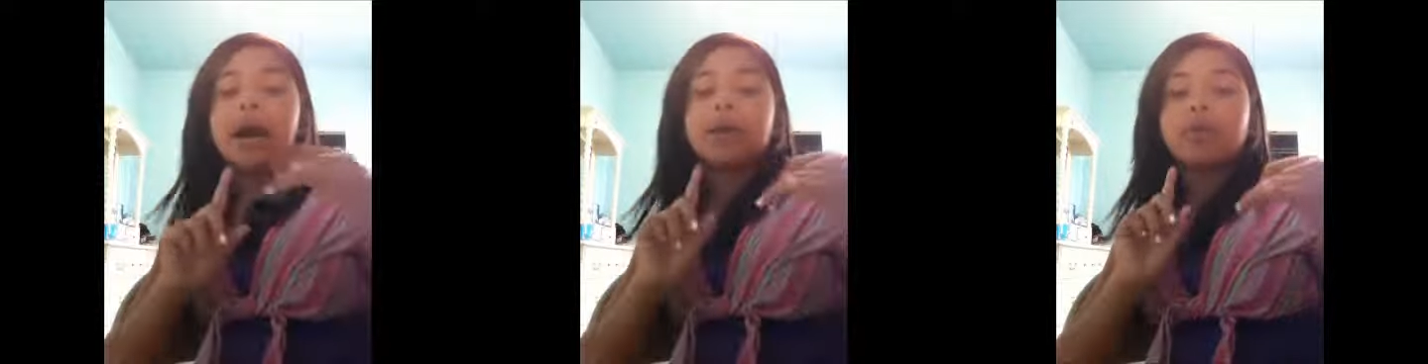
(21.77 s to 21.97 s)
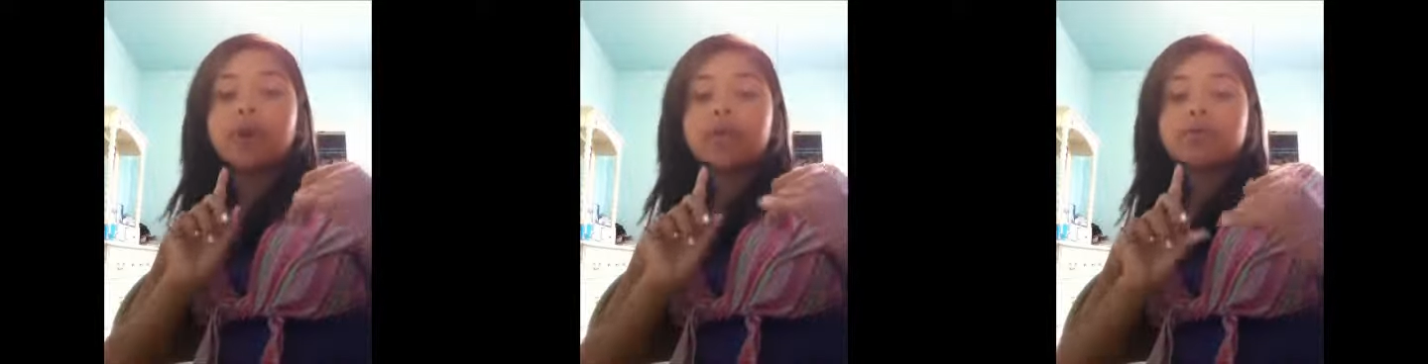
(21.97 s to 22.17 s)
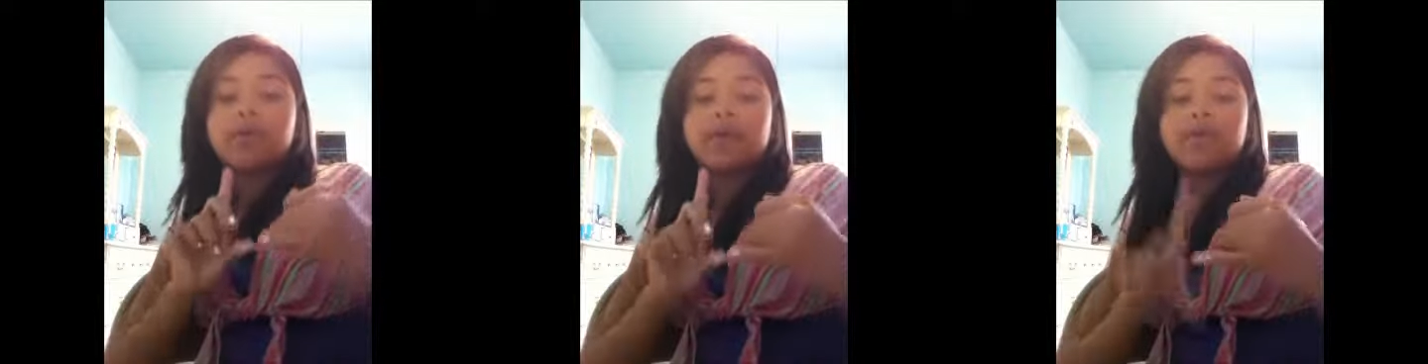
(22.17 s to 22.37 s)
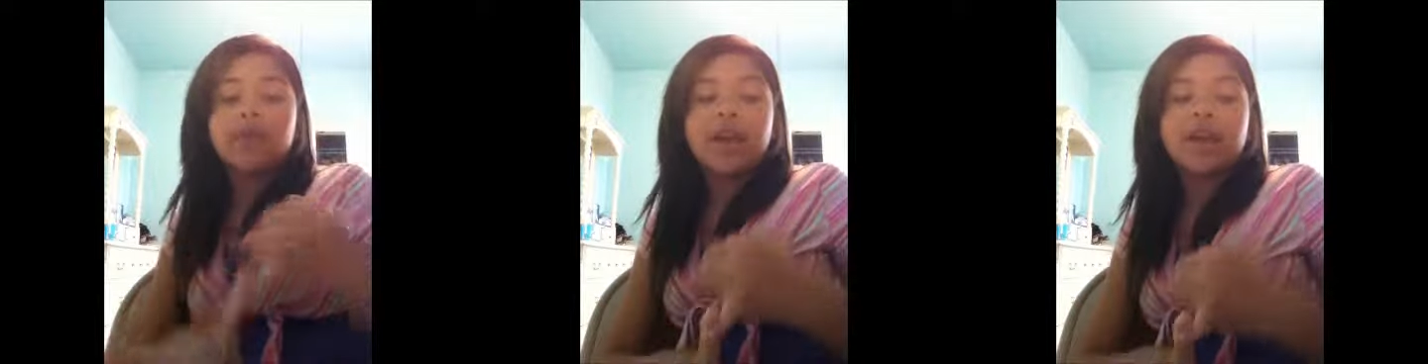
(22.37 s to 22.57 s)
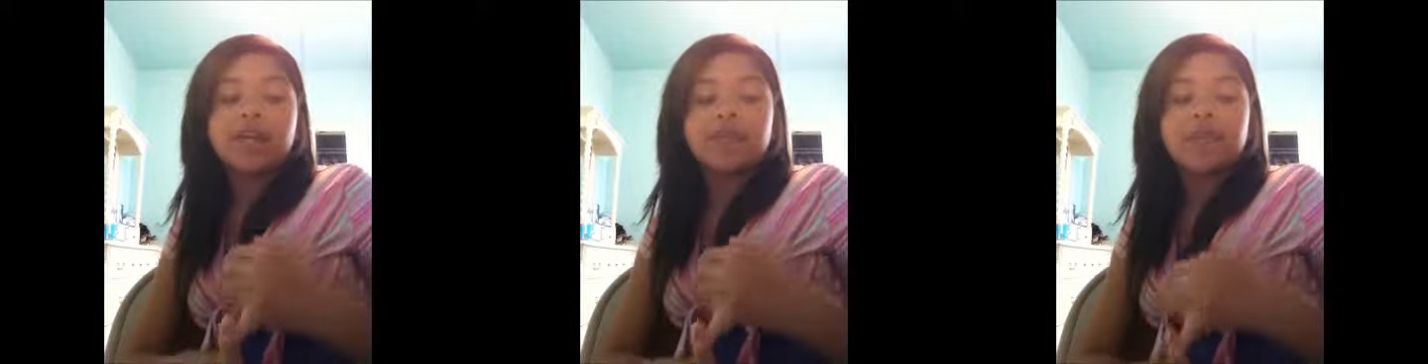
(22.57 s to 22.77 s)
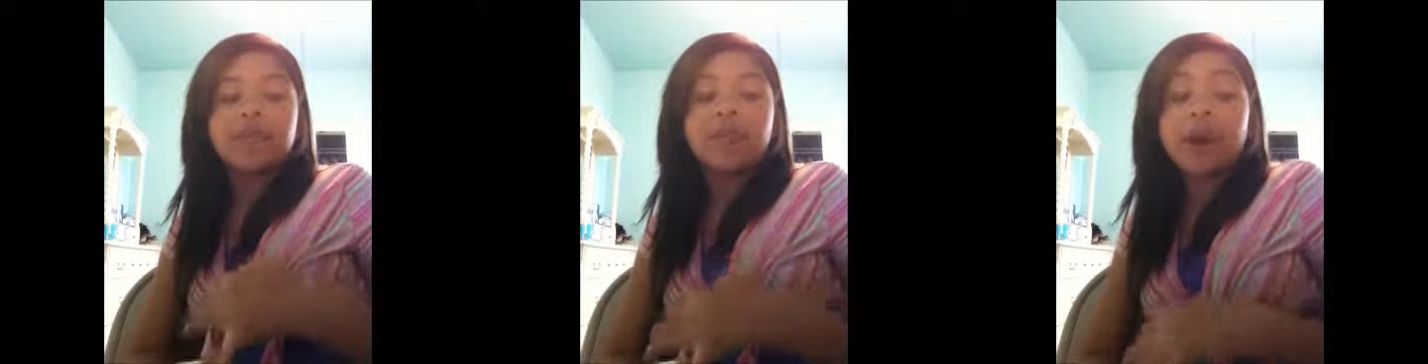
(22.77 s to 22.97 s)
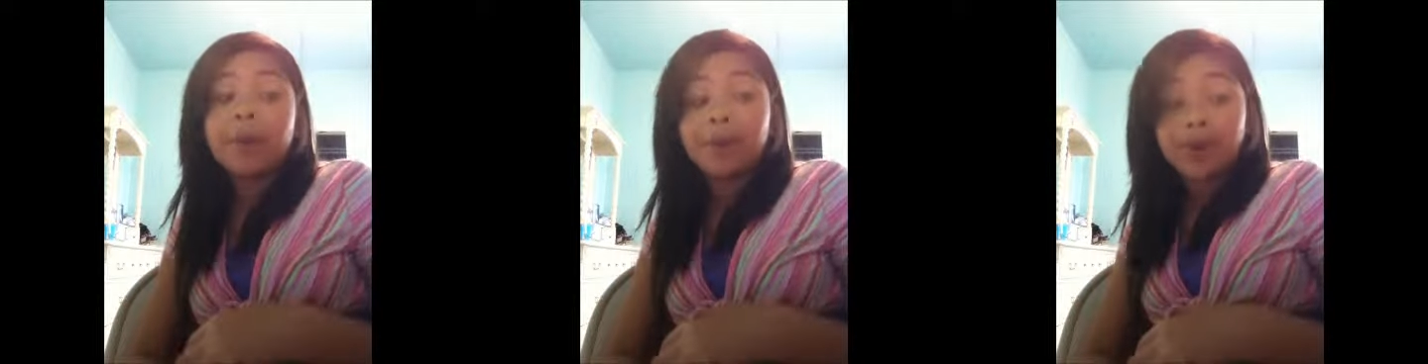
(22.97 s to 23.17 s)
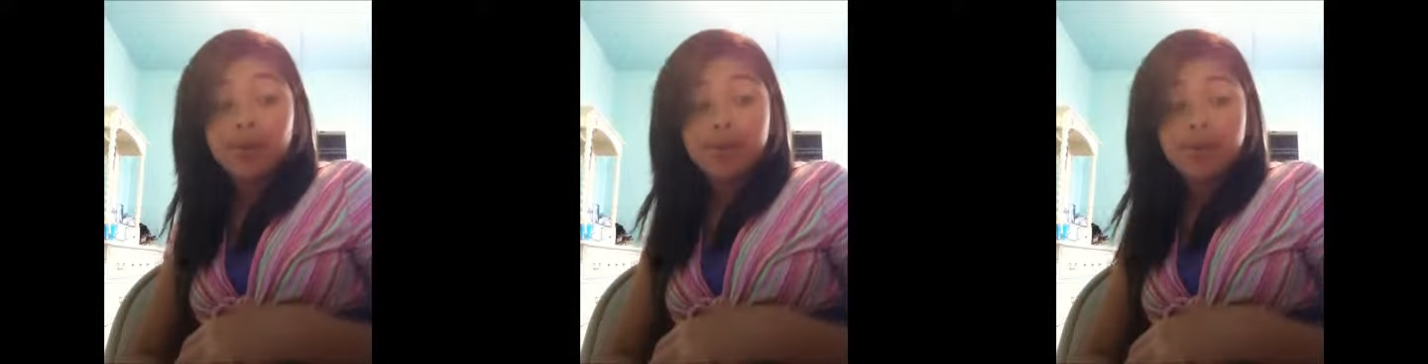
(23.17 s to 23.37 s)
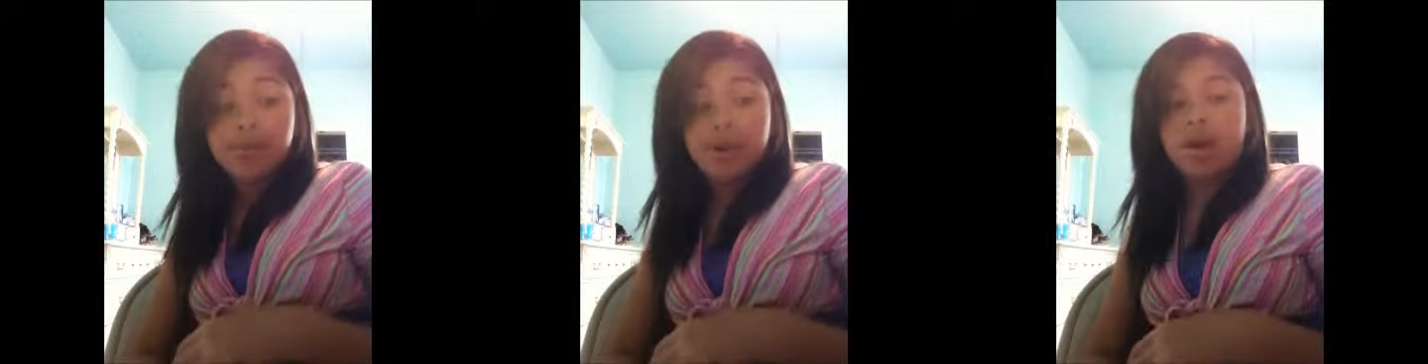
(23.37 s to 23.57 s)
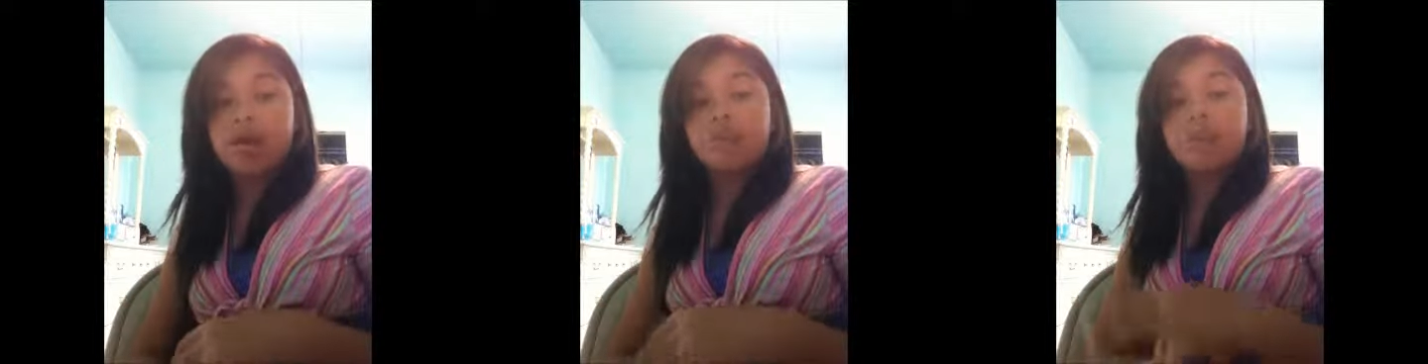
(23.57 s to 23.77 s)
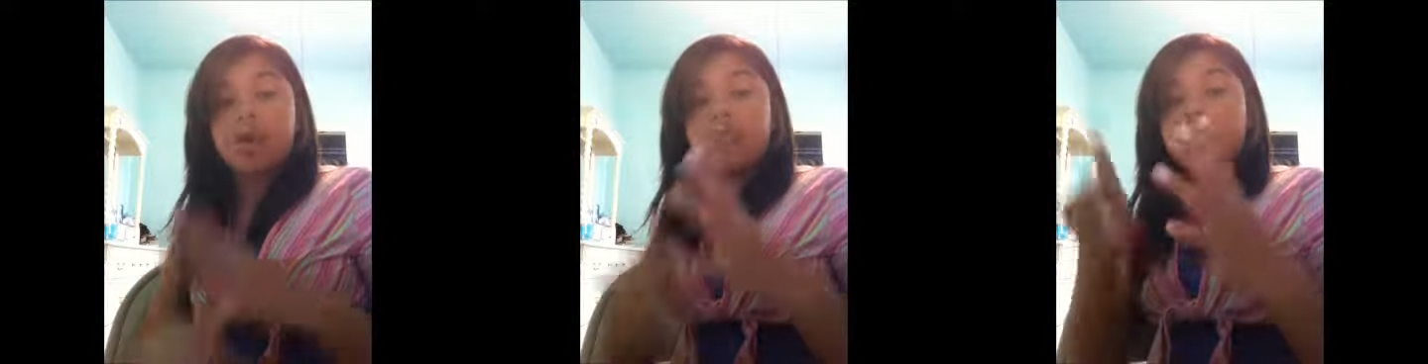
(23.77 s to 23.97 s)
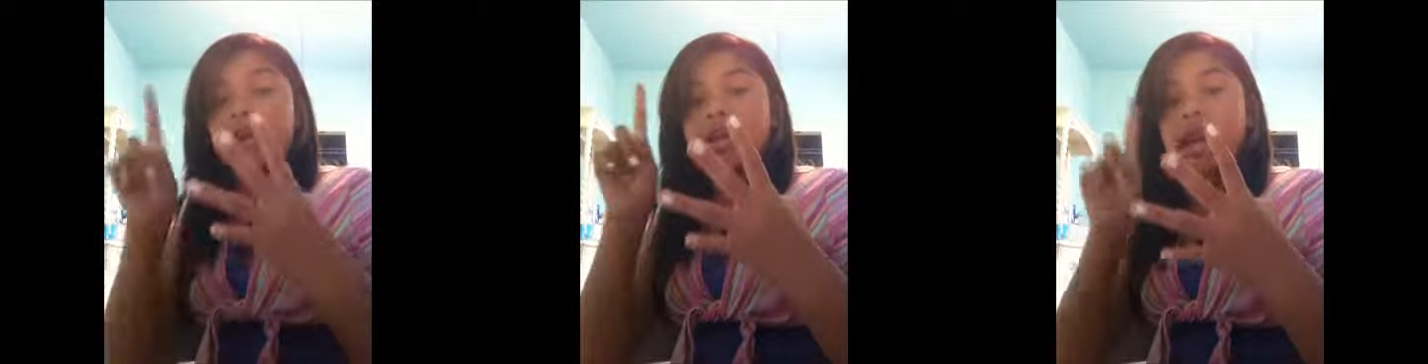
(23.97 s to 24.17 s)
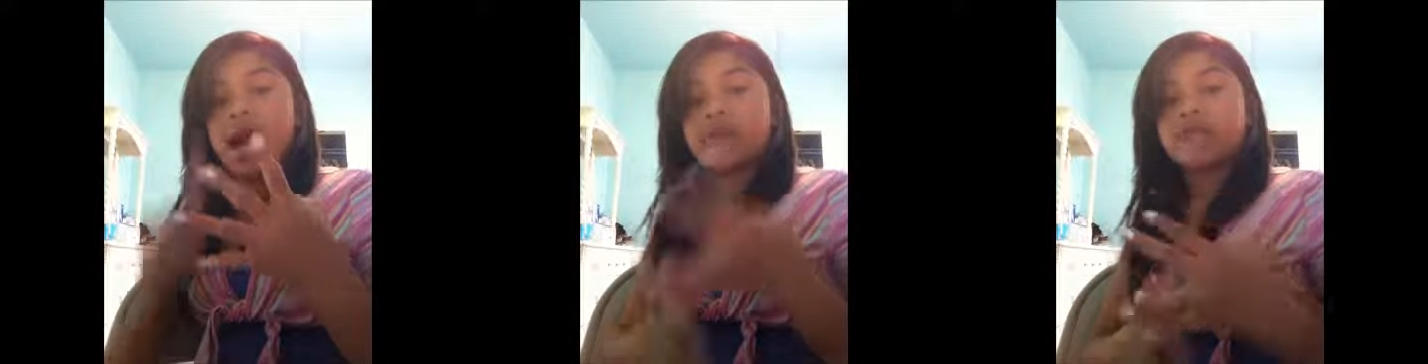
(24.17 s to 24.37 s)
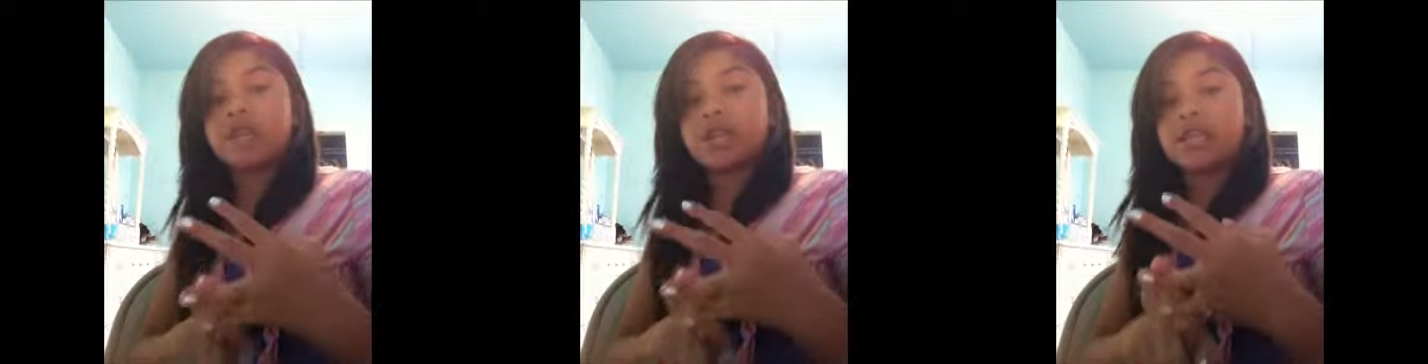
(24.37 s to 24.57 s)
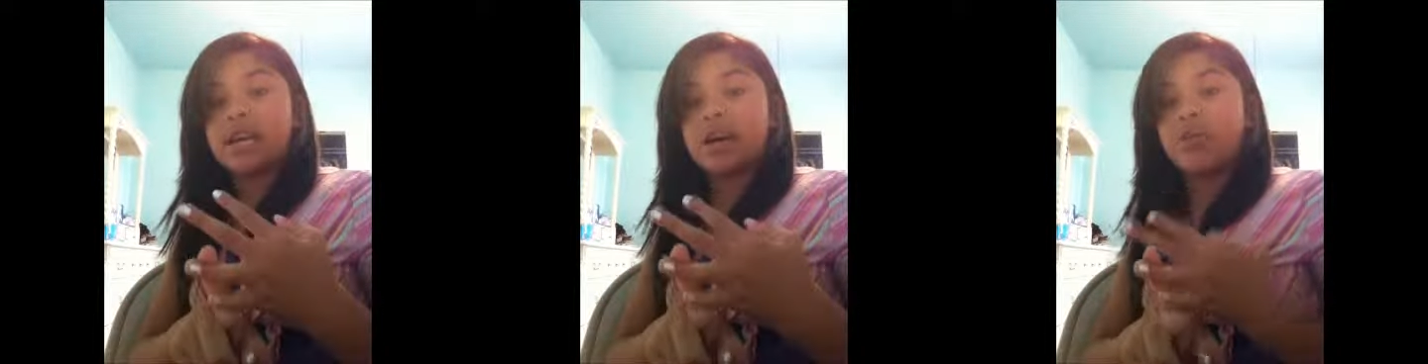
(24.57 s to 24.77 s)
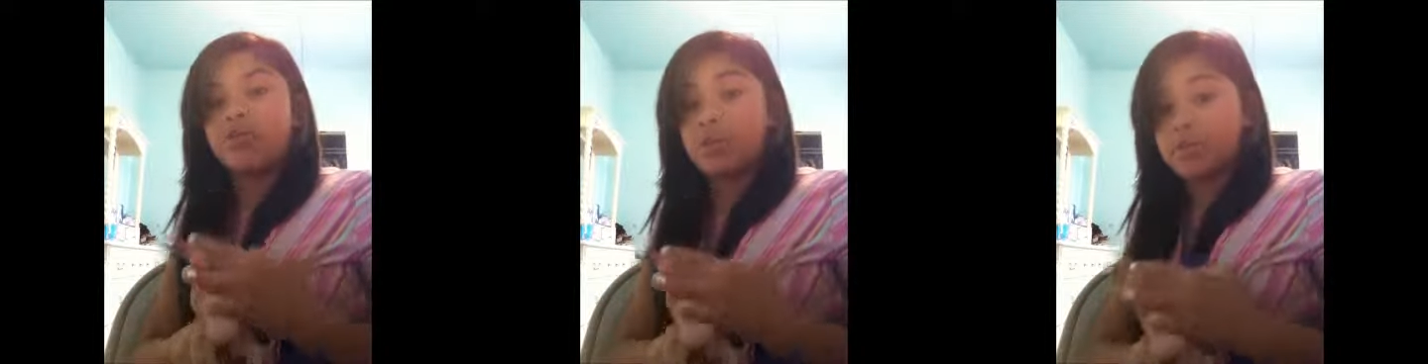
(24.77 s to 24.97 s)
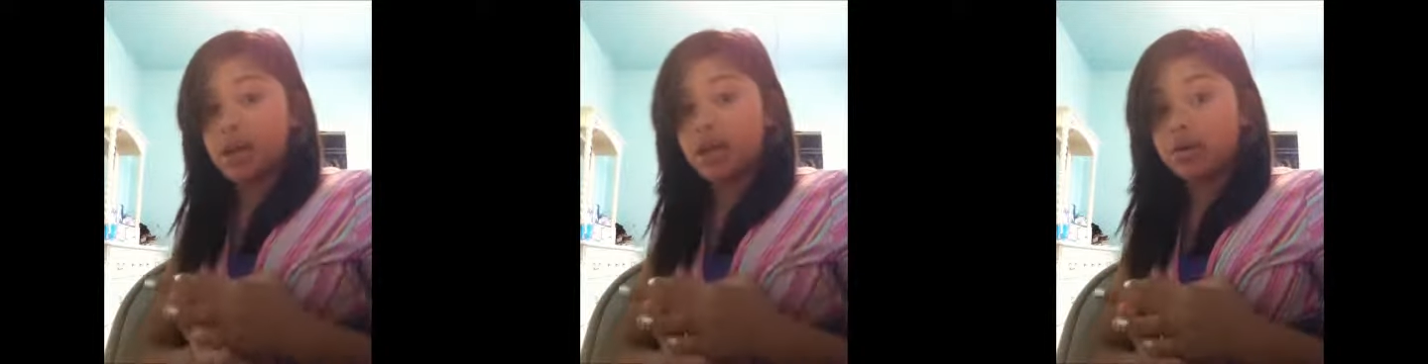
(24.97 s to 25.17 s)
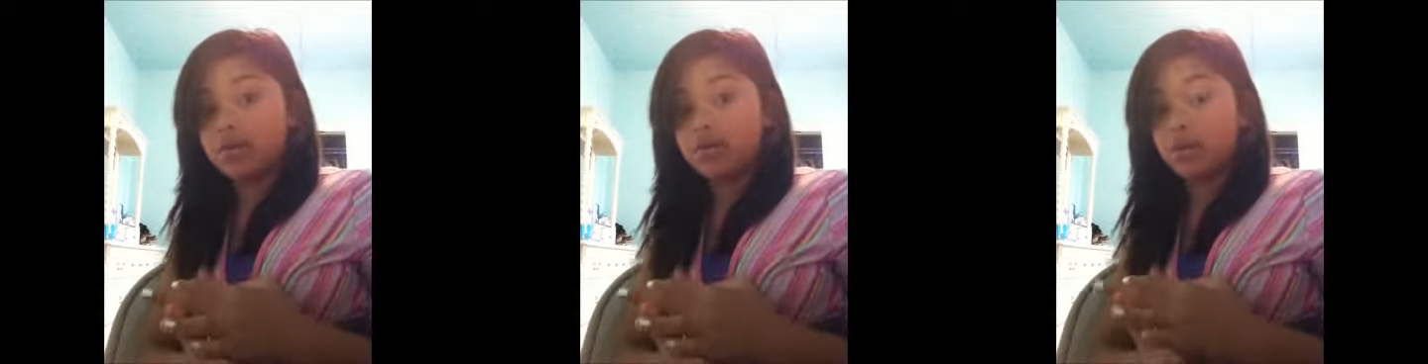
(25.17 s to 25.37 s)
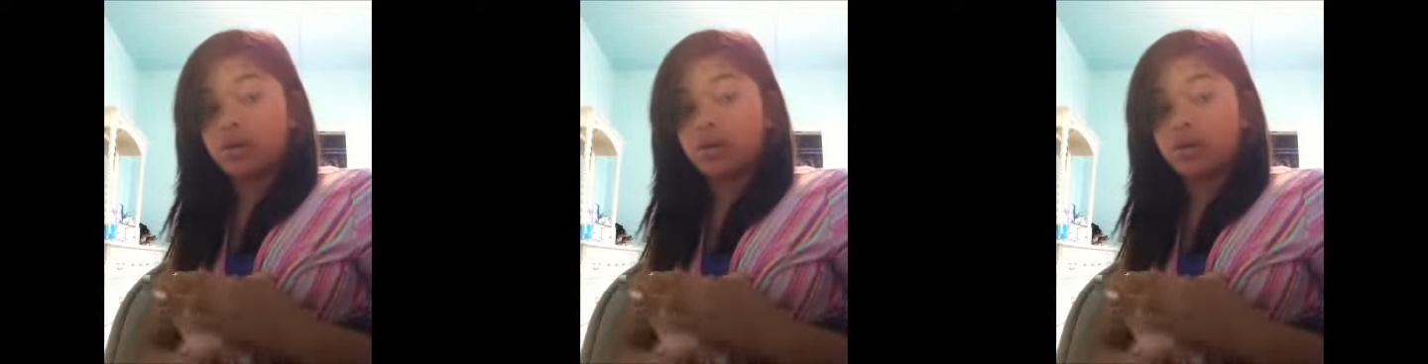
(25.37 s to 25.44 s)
I wash my face before I put on my makeup, and then after I take off my makeup,